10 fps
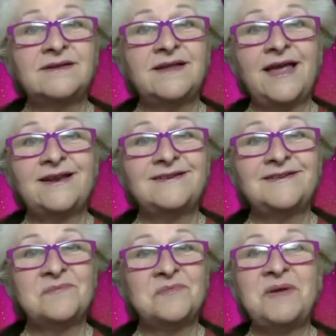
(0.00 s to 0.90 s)

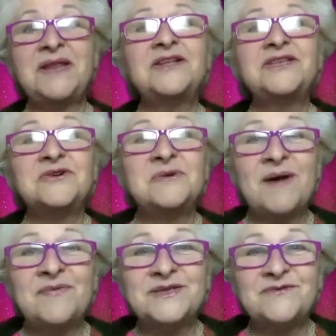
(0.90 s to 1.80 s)
and being concerned
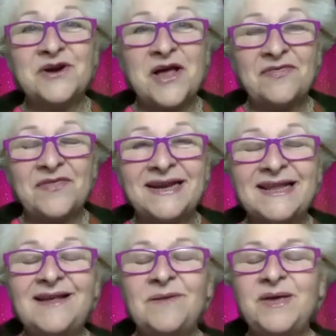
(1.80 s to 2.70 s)
about this for nothing,
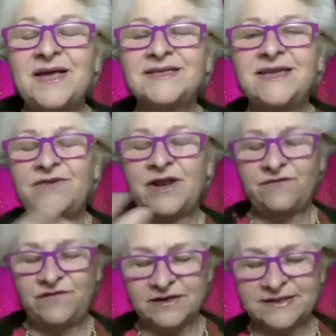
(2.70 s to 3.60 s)
because it
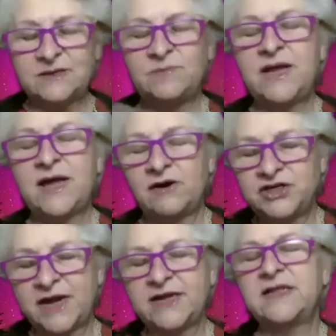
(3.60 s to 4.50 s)
feels to me
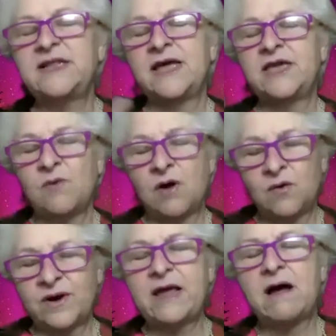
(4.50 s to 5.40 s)
energetically like you
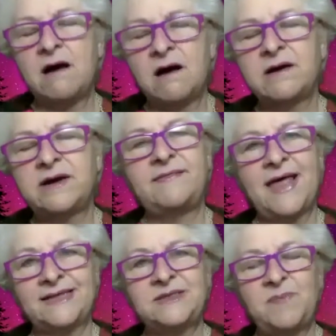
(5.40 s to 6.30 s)
already are in
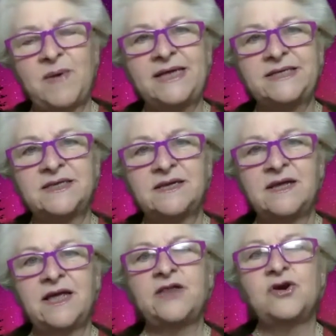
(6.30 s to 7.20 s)
that space
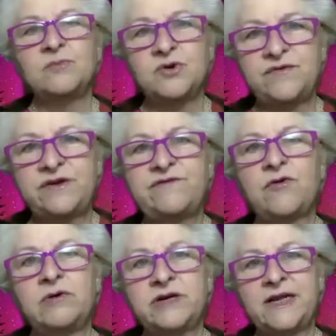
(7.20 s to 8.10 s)
and you're moving forward and